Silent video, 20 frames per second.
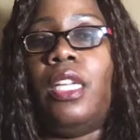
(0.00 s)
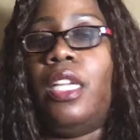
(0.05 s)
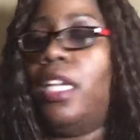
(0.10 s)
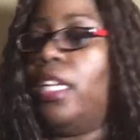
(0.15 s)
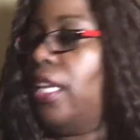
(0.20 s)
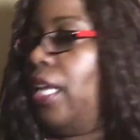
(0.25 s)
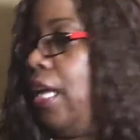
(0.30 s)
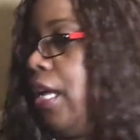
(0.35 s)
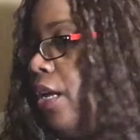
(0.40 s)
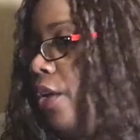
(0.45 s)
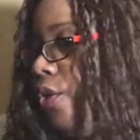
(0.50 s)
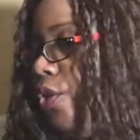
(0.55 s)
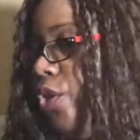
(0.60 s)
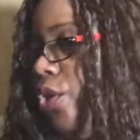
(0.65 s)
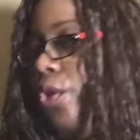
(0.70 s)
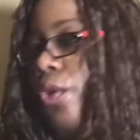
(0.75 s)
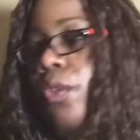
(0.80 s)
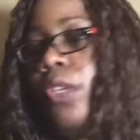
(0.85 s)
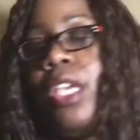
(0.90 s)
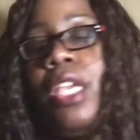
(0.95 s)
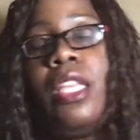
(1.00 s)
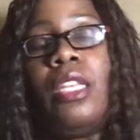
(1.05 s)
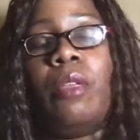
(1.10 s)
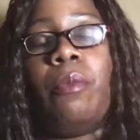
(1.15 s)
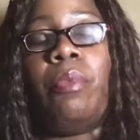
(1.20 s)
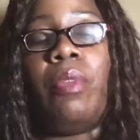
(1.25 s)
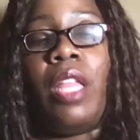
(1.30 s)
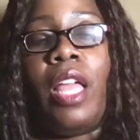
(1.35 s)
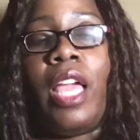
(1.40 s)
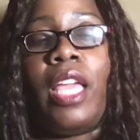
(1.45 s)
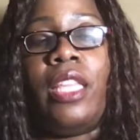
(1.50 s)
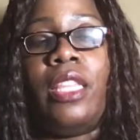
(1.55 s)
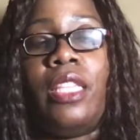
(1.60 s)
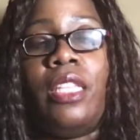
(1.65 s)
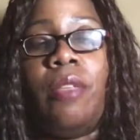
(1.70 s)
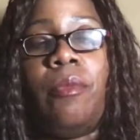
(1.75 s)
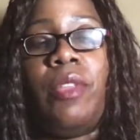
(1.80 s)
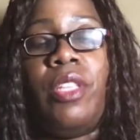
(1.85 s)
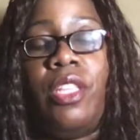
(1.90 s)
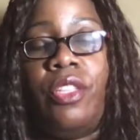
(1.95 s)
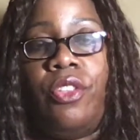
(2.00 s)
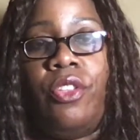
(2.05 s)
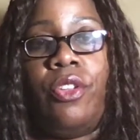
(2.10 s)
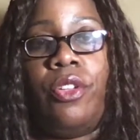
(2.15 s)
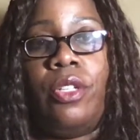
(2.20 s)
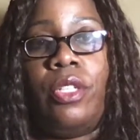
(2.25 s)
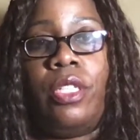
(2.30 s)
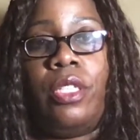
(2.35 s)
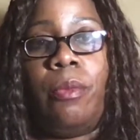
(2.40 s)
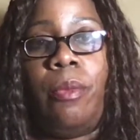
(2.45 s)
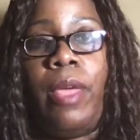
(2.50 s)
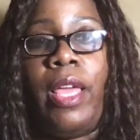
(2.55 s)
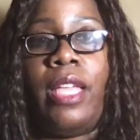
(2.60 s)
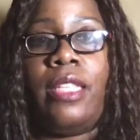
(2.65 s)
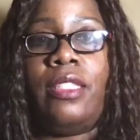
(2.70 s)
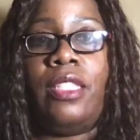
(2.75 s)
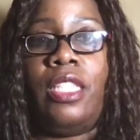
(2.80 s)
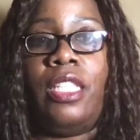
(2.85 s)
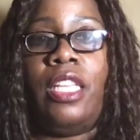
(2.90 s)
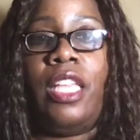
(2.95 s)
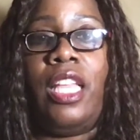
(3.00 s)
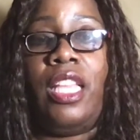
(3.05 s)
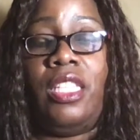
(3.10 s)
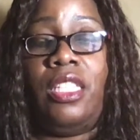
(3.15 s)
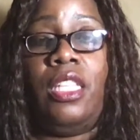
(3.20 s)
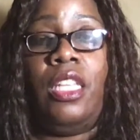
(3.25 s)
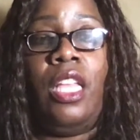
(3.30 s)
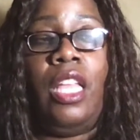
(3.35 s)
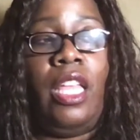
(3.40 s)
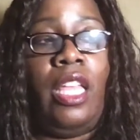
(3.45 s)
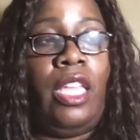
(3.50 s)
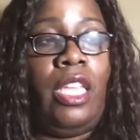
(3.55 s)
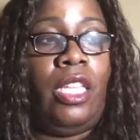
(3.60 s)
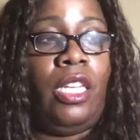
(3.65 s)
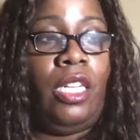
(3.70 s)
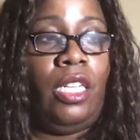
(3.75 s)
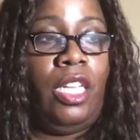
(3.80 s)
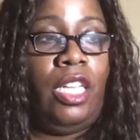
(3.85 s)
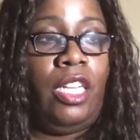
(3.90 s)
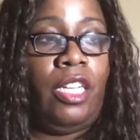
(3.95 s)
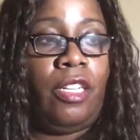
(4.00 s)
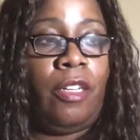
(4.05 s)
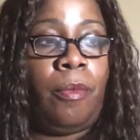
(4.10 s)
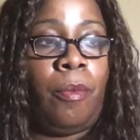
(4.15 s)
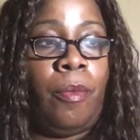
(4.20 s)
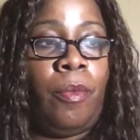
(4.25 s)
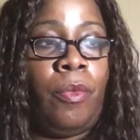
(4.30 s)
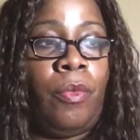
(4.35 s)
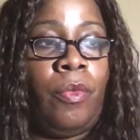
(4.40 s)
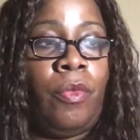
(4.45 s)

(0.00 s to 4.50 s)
and how you can apply them in your capacity as a leader.